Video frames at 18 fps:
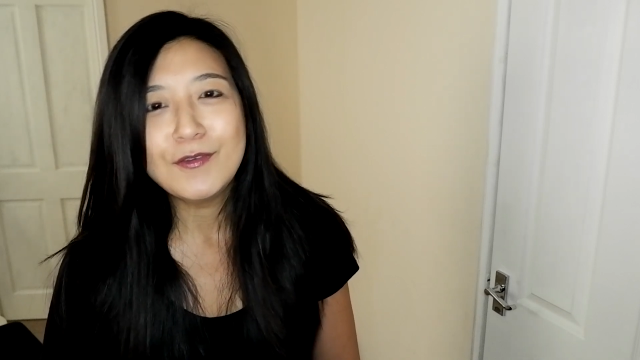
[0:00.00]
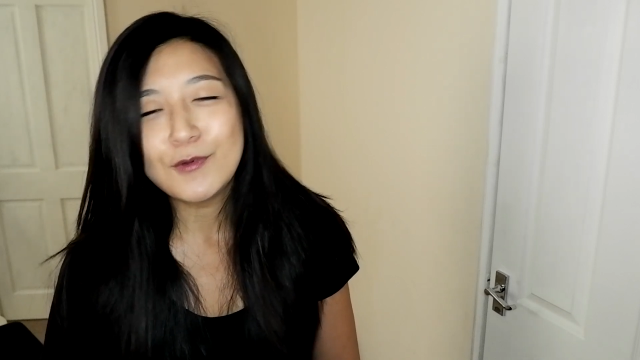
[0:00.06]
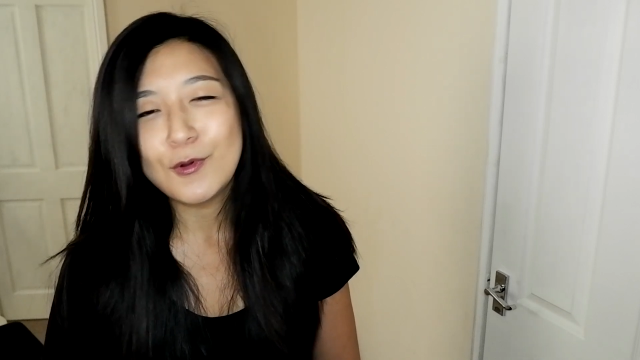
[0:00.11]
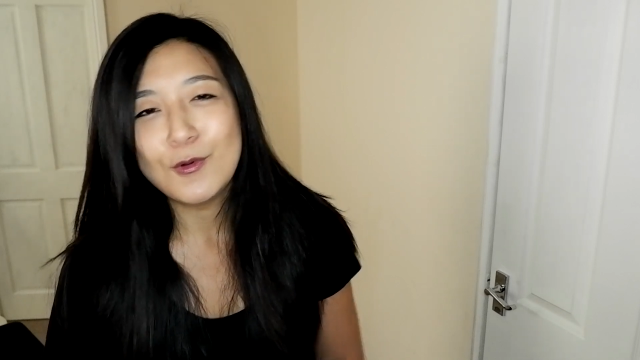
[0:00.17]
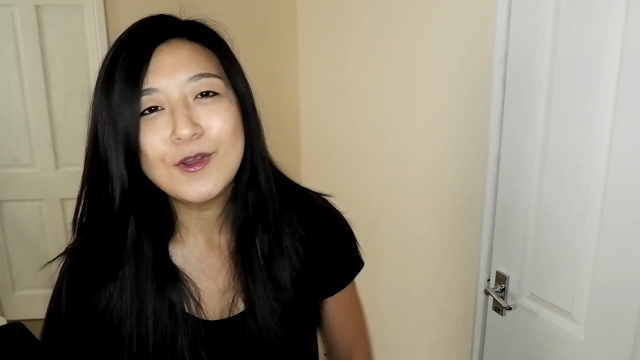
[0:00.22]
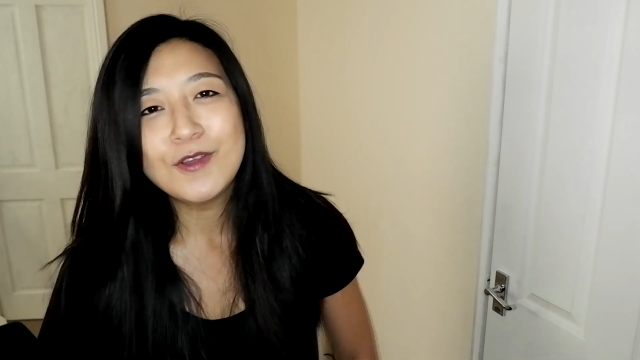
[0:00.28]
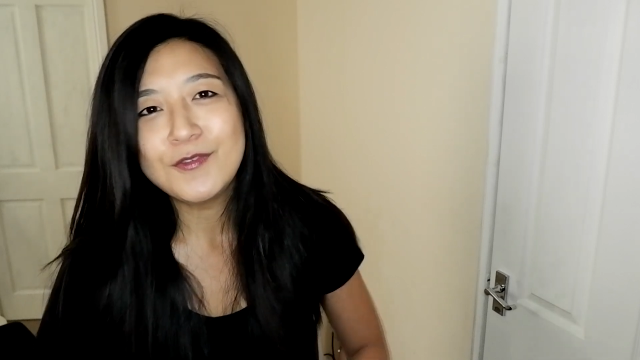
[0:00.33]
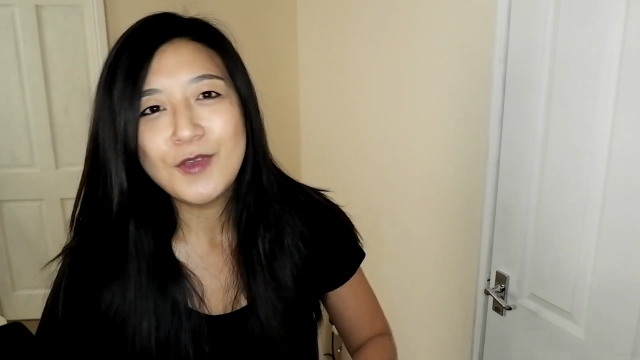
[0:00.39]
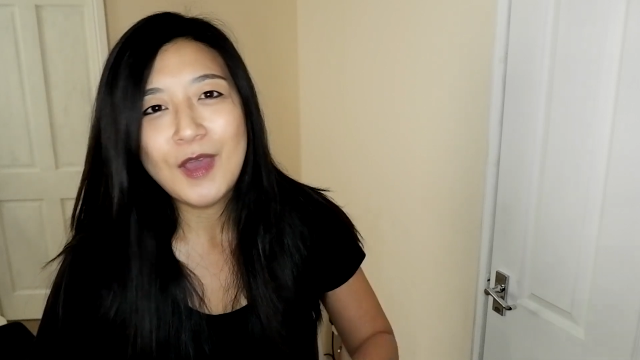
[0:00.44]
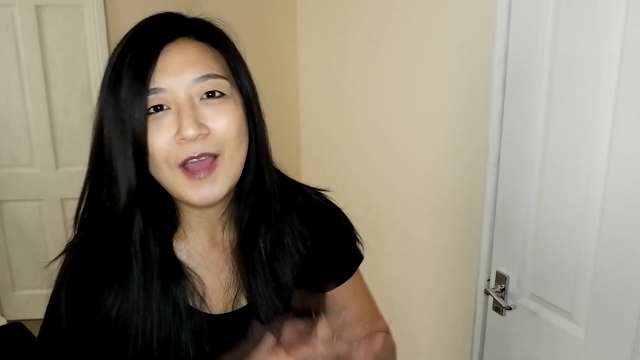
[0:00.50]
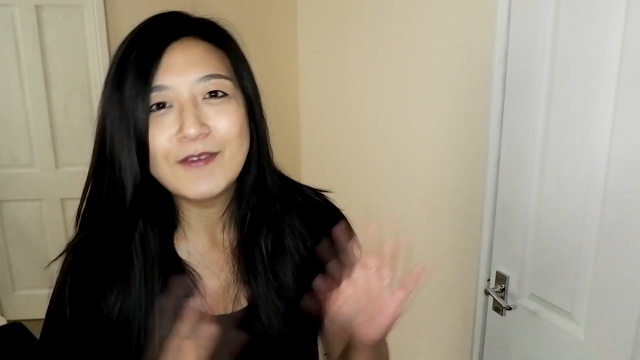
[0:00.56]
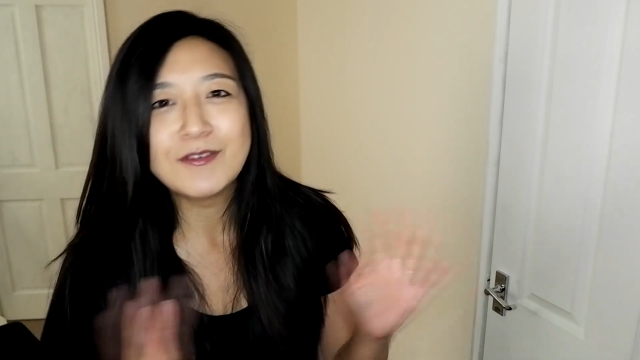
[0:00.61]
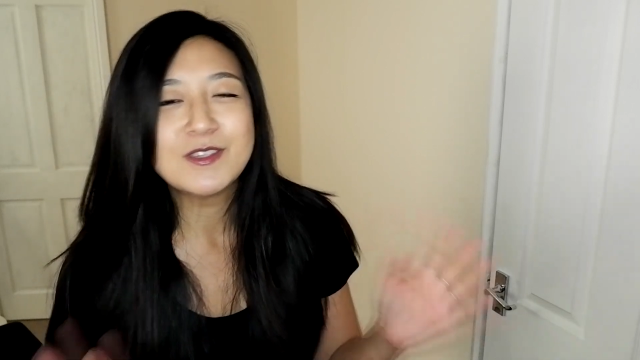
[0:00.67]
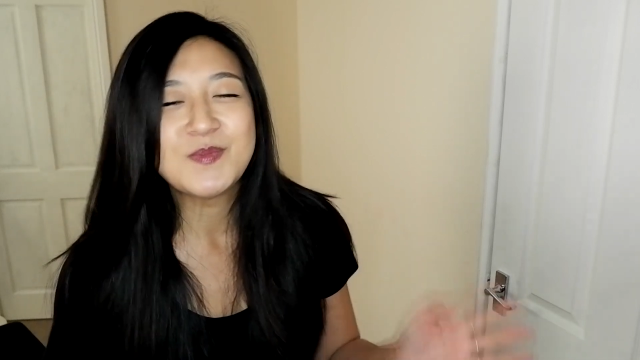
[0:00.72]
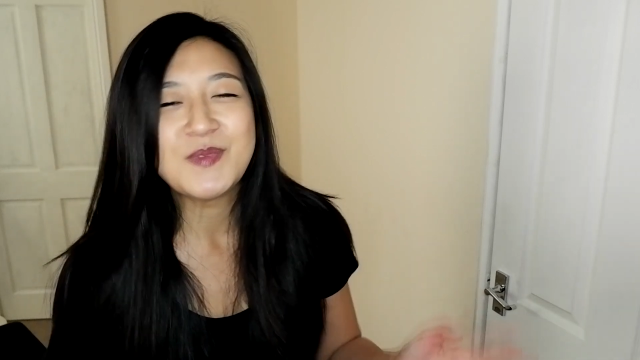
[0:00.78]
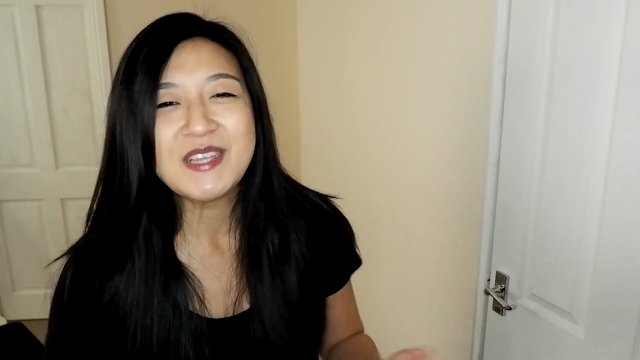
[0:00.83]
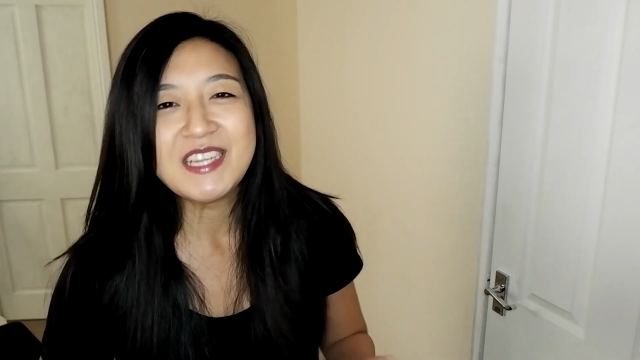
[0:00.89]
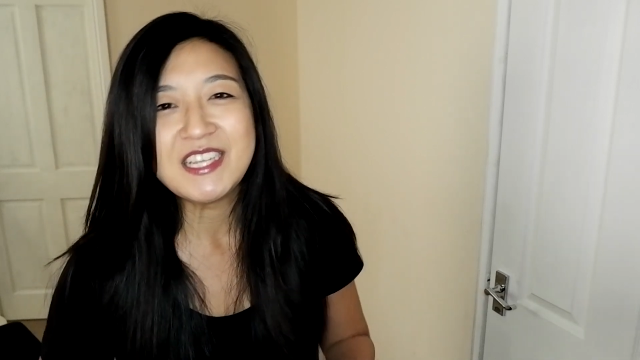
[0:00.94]
or if you have a
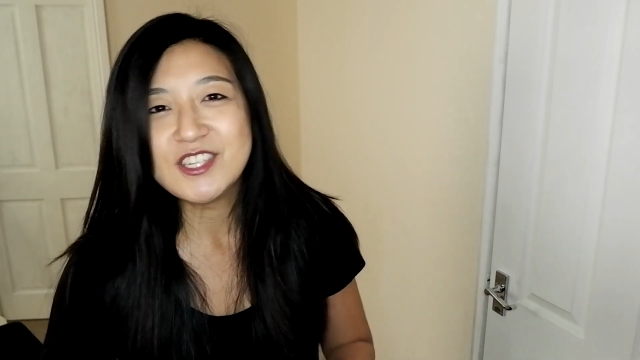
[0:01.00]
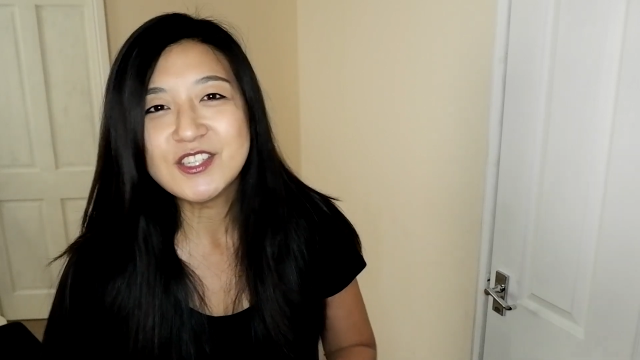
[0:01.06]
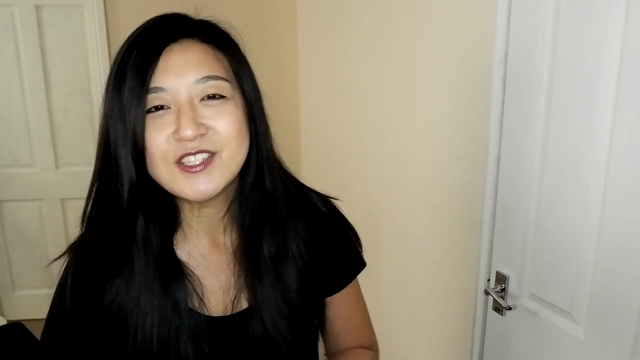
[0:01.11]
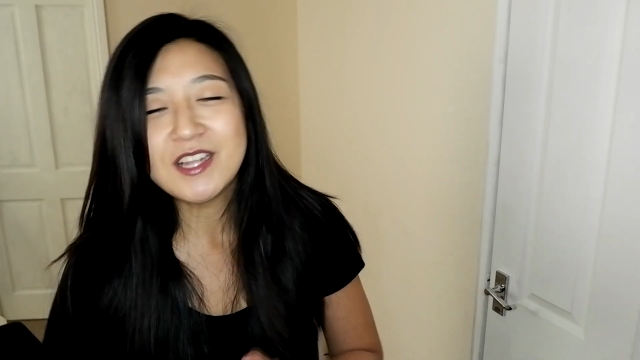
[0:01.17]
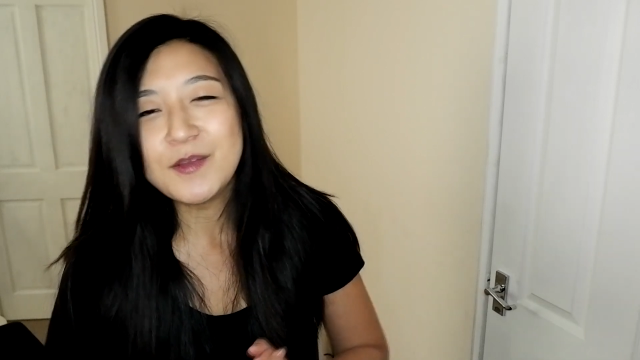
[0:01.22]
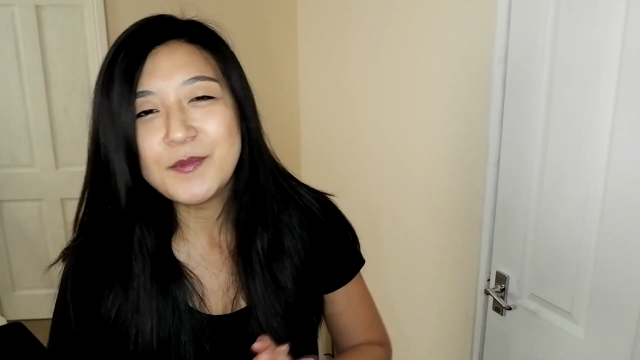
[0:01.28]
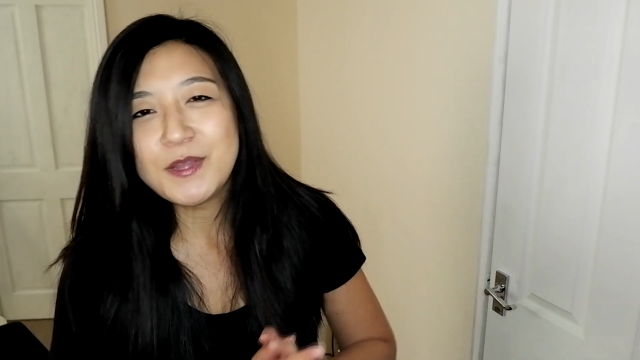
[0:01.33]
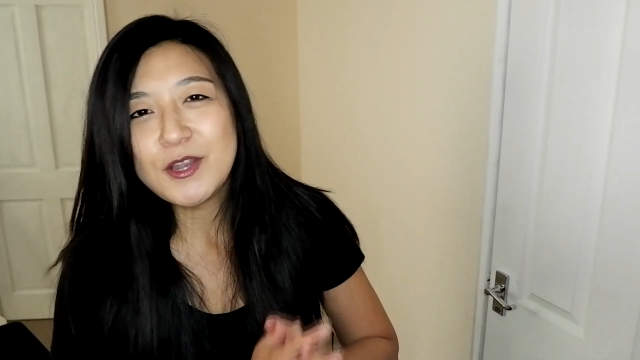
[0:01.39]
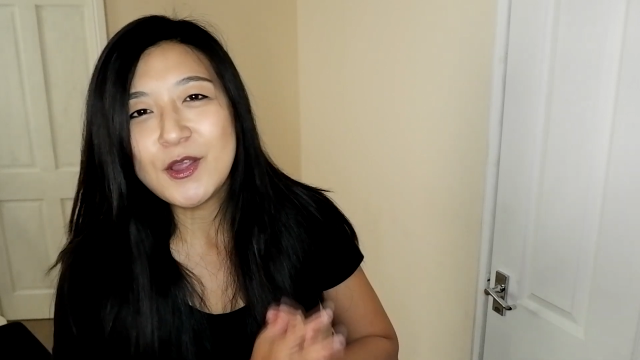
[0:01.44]
Speedy, just let me